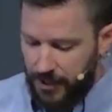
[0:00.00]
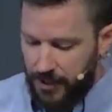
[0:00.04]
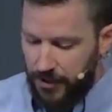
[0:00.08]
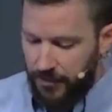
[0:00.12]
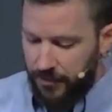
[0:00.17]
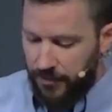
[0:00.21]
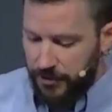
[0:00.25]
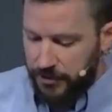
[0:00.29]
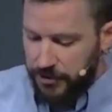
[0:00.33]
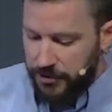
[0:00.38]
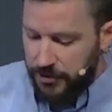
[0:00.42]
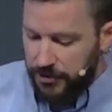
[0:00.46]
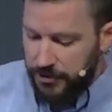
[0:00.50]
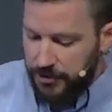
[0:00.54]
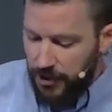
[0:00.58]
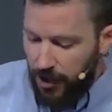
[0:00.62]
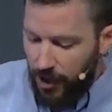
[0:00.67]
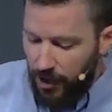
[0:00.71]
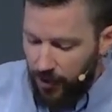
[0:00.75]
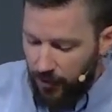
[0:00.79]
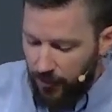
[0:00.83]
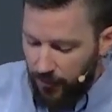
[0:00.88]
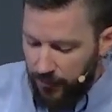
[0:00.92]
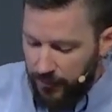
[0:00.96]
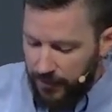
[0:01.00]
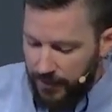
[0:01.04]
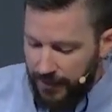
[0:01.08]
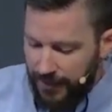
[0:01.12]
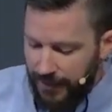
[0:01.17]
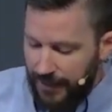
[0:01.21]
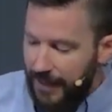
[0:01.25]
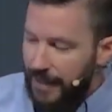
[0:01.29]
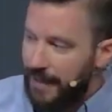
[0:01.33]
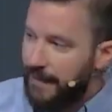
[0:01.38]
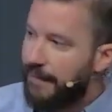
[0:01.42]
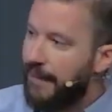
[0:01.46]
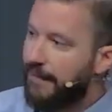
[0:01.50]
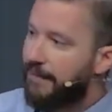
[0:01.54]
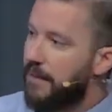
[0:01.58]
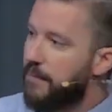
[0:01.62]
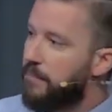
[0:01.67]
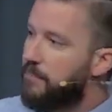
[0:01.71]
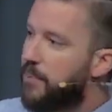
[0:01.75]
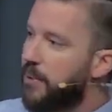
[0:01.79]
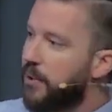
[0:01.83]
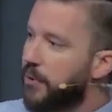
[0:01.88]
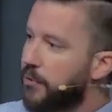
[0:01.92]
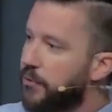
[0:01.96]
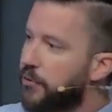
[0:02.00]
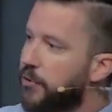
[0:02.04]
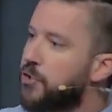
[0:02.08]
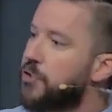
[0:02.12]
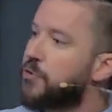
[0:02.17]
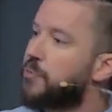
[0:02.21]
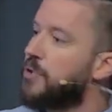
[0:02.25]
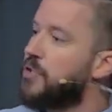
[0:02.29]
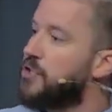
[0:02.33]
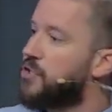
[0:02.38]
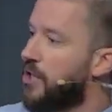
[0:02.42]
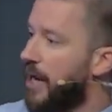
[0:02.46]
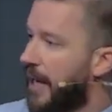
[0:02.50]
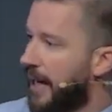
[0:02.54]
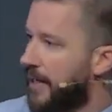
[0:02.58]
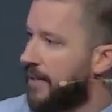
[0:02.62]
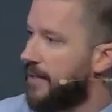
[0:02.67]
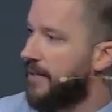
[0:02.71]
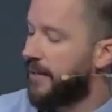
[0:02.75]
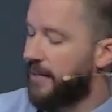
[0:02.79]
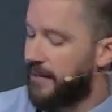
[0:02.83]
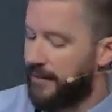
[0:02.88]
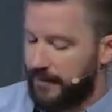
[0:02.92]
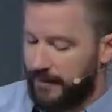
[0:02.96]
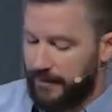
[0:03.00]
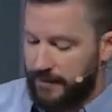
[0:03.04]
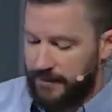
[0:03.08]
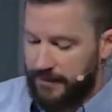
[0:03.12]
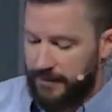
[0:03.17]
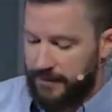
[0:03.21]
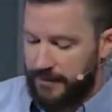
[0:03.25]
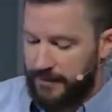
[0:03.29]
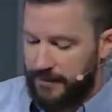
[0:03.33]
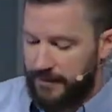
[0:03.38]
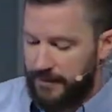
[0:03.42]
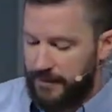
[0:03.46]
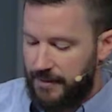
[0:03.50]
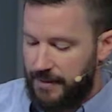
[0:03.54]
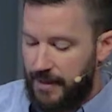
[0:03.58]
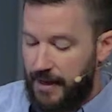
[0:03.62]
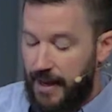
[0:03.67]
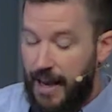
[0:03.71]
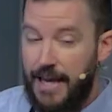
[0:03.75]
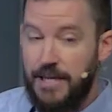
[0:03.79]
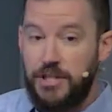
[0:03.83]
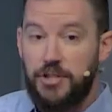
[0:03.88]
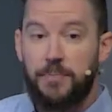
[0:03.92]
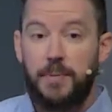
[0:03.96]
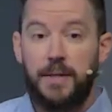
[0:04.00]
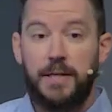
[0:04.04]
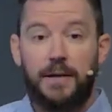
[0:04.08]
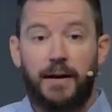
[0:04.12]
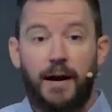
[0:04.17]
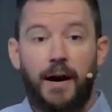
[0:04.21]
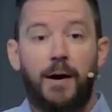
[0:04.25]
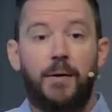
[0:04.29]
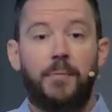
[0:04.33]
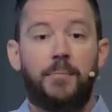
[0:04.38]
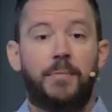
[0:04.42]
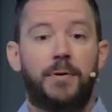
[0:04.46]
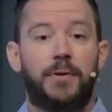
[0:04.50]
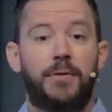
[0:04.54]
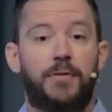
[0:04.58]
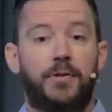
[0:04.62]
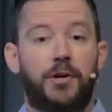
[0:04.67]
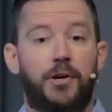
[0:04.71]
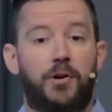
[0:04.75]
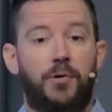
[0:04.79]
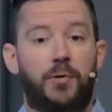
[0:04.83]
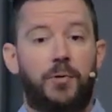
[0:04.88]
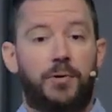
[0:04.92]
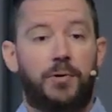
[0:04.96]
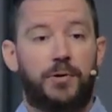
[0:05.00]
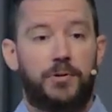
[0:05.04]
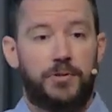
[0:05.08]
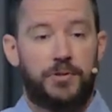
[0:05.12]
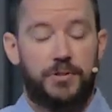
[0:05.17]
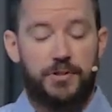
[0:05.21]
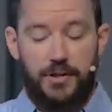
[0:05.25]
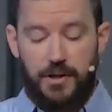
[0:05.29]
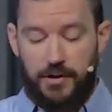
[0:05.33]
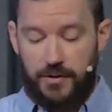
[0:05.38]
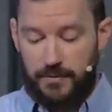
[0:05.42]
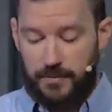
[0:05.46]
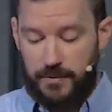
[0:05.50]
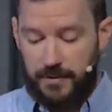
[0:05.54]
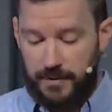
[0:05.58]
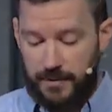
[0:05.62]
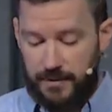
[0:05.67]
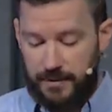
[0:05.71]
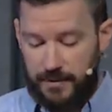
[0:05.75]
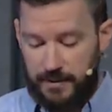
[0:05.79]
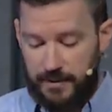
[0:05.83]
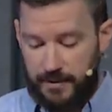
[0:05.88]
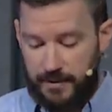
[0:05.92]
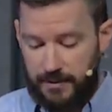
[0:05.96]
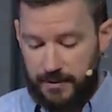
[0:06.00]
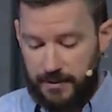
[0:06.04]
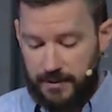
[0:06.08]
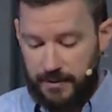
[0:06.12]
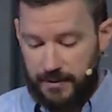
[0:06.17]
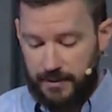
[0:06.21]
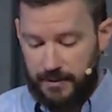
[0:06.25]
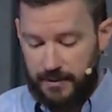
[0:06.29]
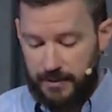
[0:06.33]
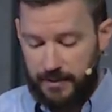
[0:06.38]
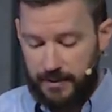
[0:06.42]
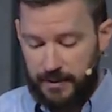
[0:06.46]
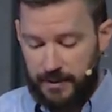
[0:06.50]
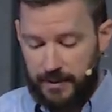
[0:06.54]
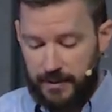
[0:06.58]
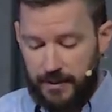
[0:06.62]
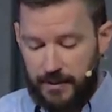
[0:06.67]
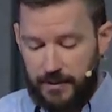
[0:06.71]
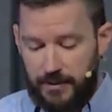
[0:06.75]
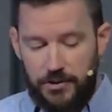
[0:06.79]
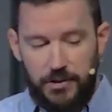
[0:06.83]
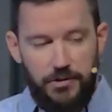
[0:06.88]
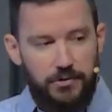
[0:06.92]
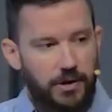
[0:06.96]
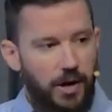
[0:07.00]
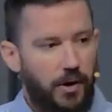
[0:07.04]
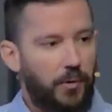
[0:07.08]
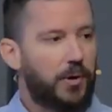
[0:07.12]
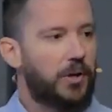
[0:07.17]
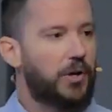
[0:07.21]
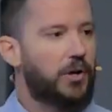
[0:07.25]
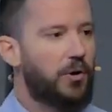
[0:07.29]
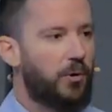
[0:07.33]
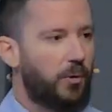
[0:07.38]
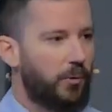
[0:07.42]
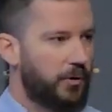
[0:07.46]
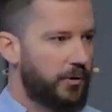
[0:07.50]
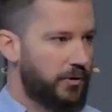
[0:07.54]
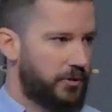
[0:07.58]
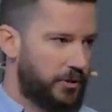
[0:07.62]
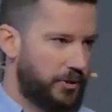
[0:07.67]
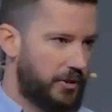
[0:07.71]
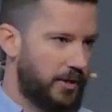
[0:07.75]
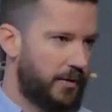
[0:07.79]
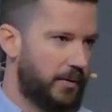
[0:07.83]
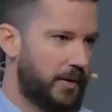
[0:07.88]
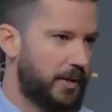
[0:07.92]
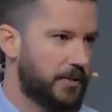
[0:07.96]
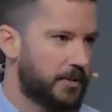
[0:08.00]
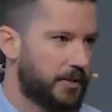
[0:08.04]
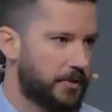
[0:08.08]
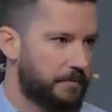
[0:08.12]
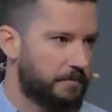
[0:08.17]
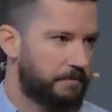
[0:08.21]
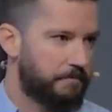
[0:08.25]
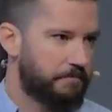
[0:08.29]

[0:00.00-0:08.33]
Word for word: The stone that the builders rejected has become the cornerstone. Do you know what a cornerstone is?